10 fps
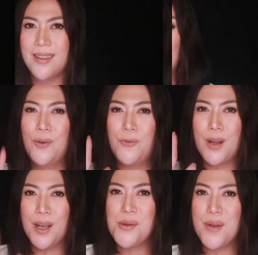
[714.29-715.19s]
So for
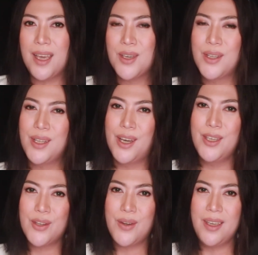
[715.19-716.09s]
other Asian
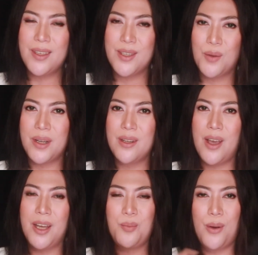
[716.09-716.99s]
countries that were not